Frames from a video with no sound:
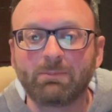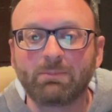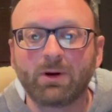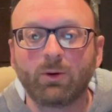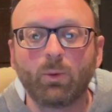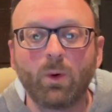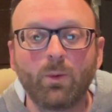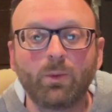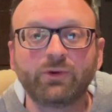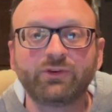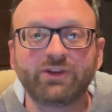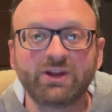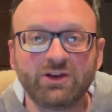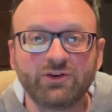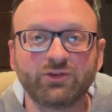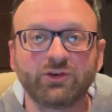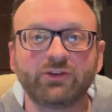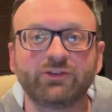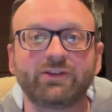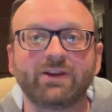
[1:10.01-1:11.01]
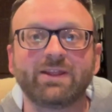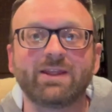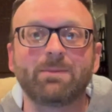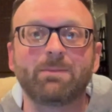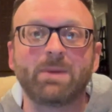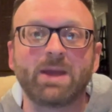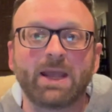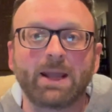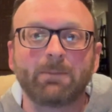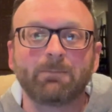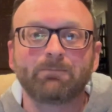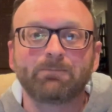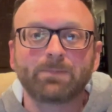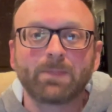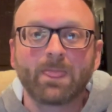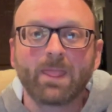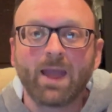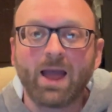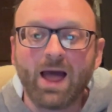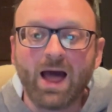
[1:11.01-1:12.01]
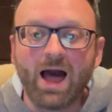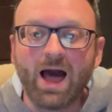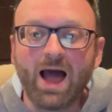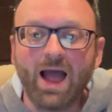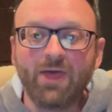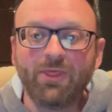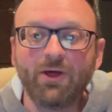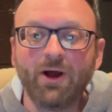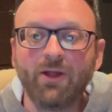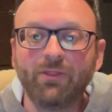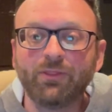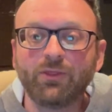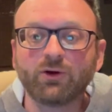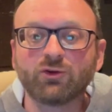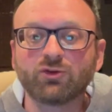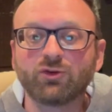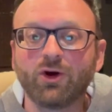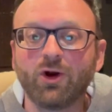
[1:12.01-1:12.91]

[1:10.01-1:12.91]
But what was interesting to me, I thought the